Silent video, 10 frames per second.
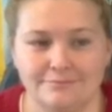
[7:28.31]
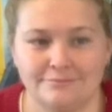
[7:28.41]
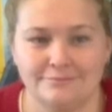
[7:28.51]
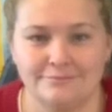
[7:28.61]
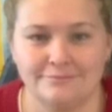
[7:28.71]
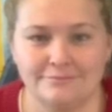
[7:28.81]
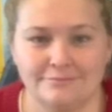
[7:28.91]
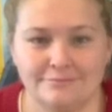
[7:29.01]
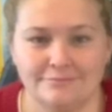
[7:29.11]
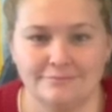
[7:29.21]

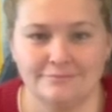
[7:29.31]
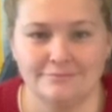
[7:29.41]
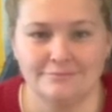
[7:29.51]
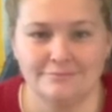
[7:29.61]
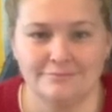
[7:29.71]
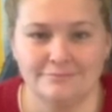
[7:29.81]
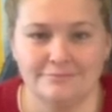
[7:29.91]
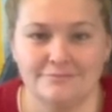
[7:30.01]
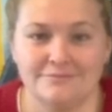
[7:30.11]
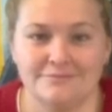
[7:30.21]

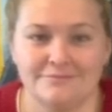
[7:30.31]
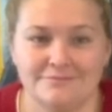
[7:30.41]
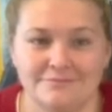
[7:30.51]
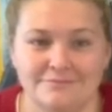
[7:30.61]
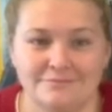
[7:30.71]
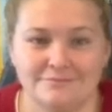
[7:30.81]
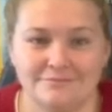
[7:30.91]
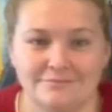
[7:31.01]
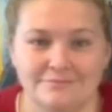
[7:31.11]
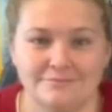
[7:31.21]

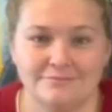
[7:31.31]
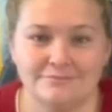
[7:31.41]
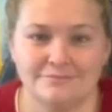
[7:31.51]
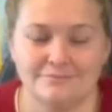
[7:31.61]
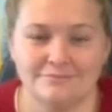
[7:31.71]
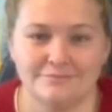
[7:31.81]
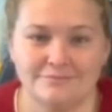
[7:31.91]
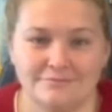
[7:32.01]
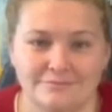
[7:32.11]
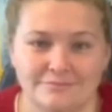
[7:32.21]

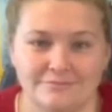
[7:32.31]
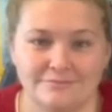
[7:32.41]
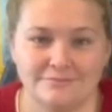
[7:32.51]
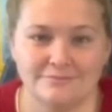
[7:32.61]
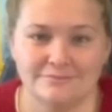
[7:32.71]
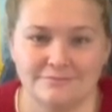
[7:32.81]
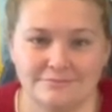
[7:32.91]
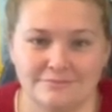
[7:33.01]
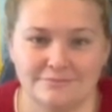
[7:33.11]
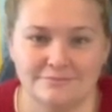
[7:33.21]

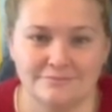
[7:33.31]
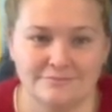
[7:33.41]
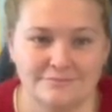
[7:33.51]
The person shown says nothing.